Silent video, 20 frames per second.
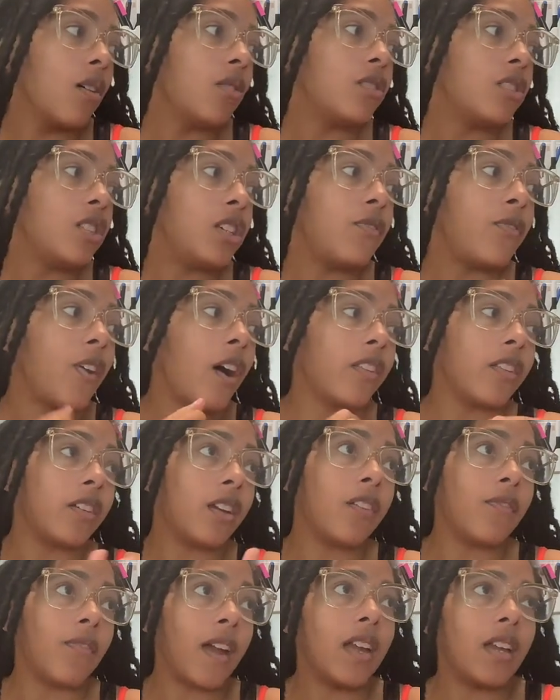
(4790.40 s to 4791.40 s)
Oh, she fought
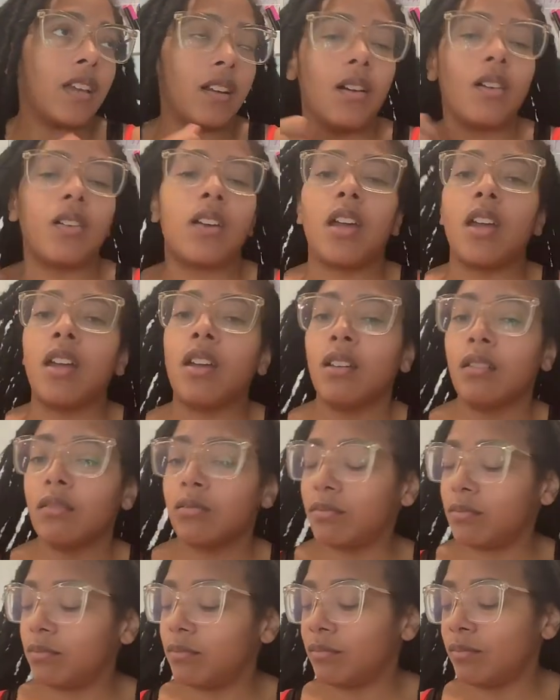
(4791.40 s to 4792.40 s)
the good fight. Okay.
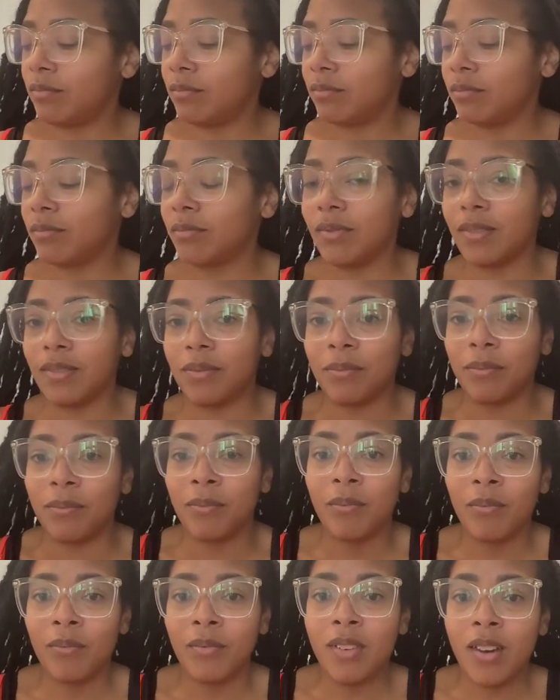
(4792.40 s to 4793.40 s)
You win some, you lose
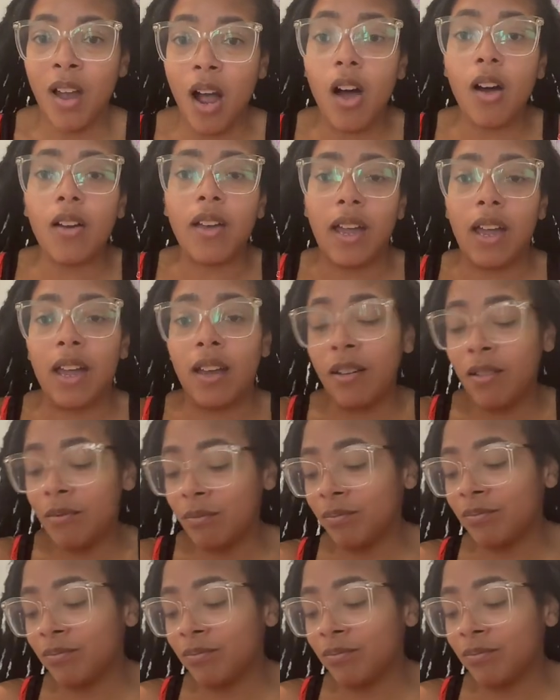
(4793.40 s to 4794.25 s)
some. okay.